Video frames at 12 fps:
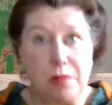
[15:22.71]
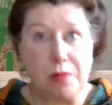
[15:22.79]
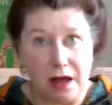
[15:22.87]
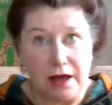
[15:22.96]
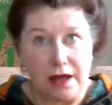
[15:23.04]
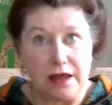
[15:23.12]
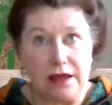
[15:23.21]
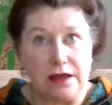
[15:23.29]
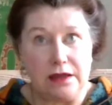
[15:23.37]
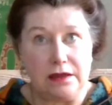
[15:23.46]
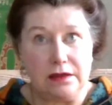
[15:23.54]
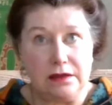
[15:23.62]

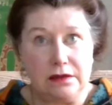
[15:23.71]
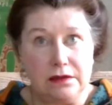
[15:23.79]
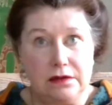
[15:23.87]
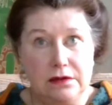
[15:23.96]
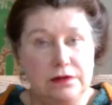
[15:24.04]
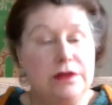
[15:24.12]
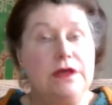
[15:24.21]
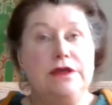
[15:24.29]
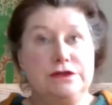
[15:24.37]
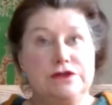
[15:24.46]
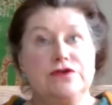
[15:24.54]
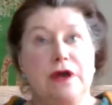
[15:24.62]
by
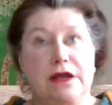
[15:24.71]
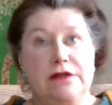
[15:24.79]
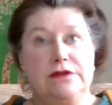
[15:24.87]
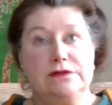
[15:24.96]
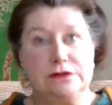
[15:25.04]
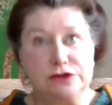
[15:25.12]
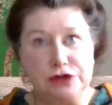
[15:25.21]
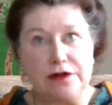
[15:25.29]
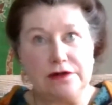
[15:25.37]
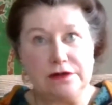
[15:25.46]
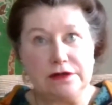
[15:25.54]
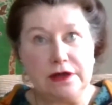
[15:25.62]
these
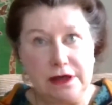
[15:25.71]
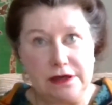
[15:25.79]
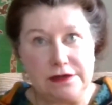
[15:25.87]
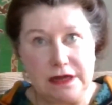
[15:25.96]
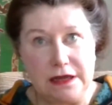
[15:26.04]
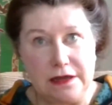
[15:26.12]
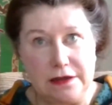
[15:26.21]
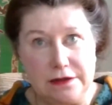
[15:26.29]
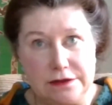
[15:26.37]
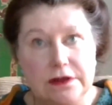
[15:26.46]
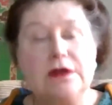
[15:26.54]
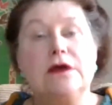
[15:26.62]
transgender
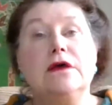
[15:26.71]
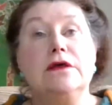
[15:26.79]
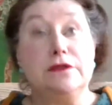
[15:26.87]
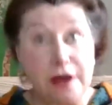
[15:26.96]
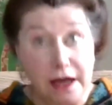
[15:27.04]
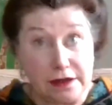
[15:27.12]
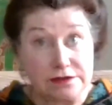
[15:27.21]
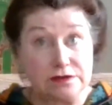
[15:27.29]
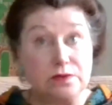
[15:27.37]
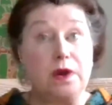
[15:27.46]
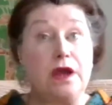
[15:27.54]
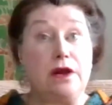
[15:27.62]
ideas.
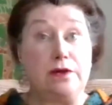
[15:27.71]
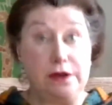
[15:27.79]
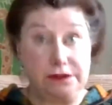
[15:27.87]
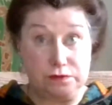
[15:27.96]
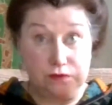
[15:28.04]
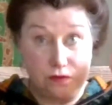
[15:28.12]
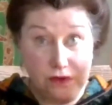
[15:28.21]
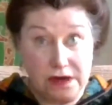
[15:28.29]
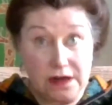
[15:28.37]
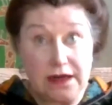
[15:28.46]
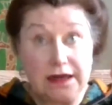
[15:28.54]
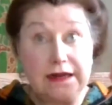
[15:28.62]
That's where it's
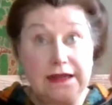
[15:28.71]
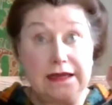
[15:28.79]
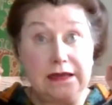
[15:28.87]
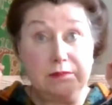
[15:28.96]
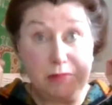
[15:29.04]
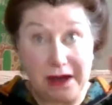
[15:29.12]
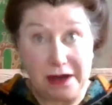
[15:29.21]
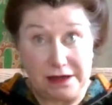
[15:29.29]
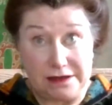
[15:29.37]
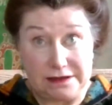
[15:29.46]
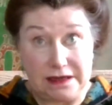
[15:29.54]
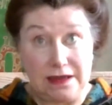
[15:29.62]
really
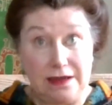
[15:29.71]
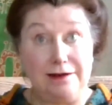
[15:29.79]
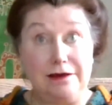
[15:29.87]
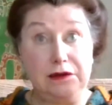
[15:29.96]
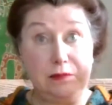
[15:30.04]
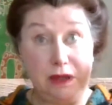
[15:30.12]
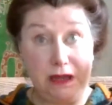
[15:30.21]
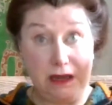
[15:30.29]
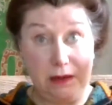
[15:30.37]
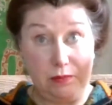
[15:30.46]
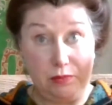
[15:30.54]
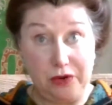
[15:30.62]
biting and
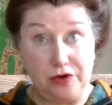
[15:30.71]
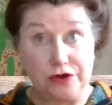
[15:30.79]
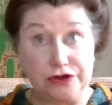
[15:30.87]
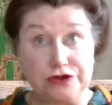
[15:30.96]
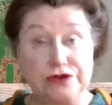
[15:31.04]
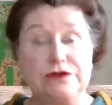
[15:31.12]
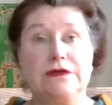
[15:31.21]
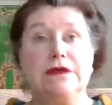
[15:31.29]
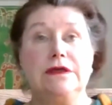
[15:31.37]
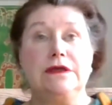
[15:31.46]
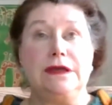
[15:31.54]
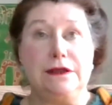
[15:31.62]
being pushed
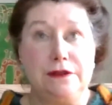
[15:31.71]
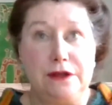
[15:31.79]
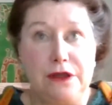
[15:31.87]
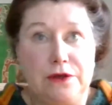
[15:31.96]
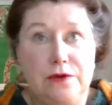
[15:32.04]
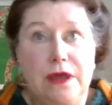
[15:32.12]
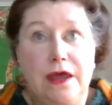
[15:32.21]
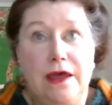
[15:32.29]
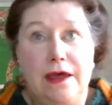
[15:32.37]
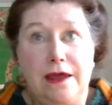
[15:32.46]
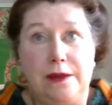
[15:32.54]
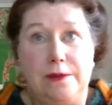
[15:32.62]
in the
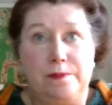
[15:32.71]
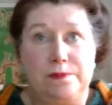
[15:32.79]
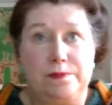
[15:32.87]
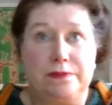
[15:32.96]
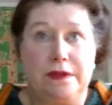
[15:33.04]
UK.